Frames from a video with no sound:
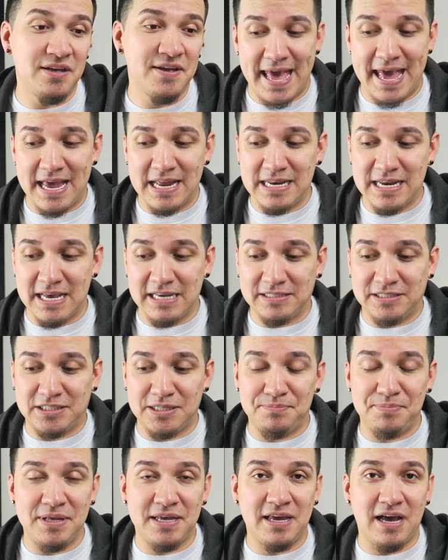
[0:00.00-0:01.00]
And it's
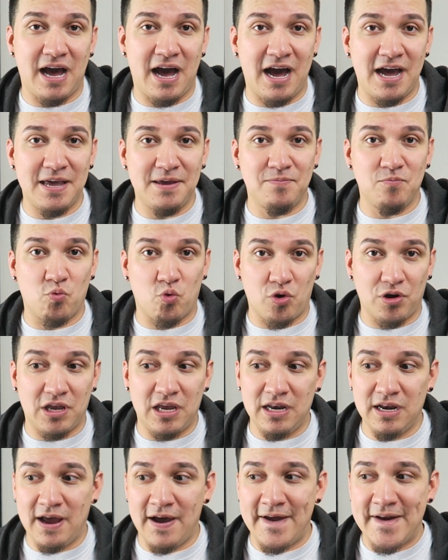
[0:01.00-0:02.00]
something I'm
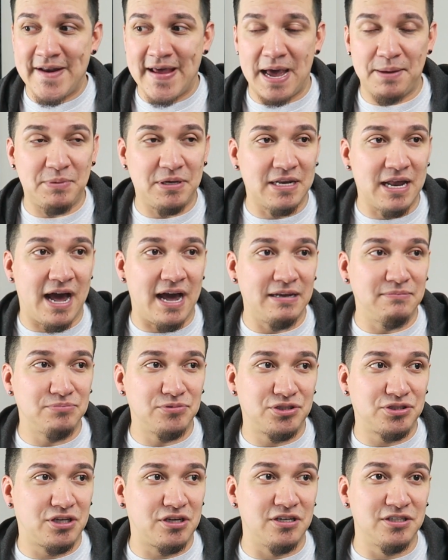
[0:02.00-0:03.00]
working on. I mean, I'm
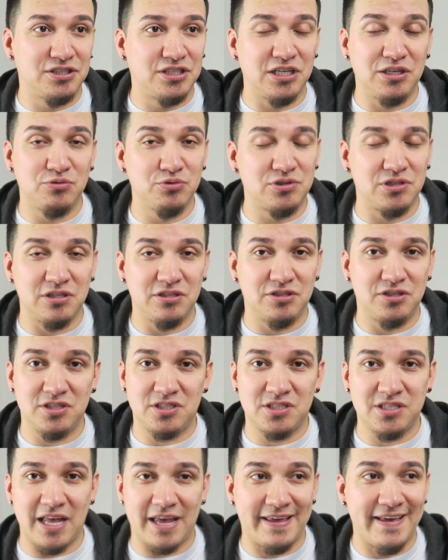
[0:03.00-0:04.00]
continuously
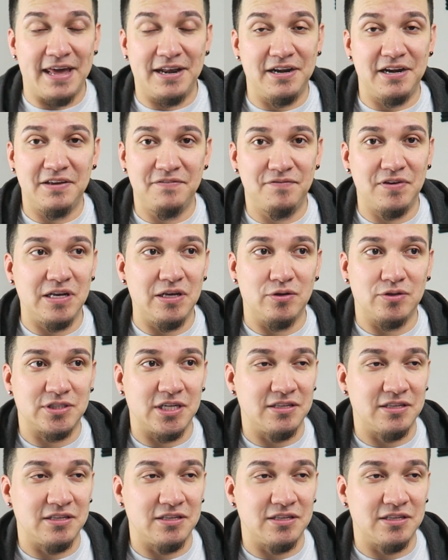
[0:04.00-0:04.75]
just like editing videos.